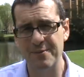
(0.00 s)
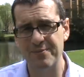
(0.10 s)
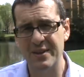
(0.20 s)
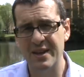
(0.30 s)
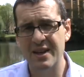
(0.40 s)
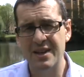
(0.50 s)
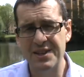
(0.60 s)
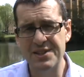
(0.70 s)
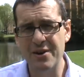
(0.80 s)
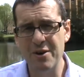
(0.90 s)

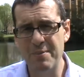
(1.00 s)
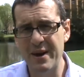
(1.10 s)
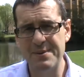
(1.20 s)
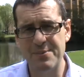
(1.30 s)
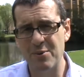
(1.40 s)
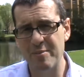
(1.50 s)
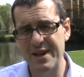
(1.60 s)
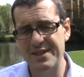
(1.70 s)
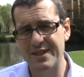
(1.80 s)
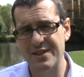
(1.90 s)
There's no baseball
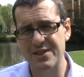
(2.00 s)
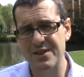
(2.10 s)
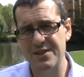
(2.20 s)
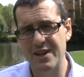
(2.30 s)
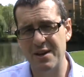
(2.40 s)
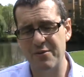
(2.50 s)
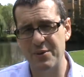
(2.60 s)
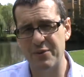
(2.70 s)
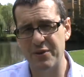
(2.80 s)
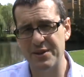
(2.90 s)
magic associated
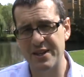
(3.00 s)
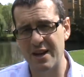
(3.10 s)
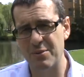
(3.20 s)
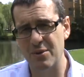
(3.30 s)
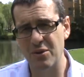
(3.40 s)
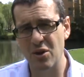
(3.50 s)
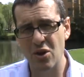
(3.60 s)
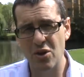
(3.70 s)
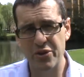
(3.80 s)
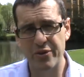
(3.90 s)
with, for example,
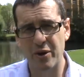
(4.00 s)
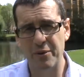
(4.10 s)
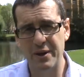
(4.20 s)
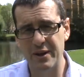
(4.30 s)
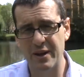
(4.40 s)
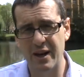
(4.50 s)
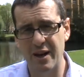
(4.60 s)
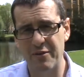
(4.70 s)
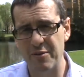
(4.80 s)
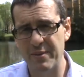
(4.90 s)
throwing
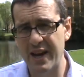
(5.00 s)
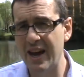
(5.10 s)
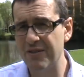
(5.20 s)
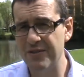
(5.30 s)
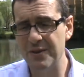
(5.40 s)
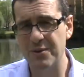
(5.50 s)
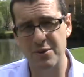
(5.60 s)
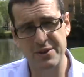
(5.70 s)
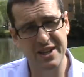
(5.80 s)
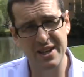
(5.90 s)
from the outfield
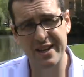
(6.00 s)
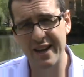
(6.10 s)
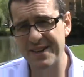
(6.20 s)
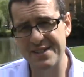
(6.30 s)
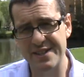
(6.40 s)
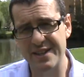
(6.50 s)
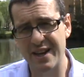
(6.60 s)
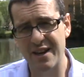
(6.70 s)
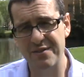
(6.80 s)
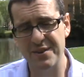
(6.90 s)
or taking catches in the
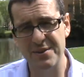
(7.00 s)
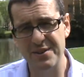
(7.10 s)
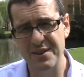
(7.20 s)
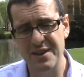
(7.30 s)
outfield.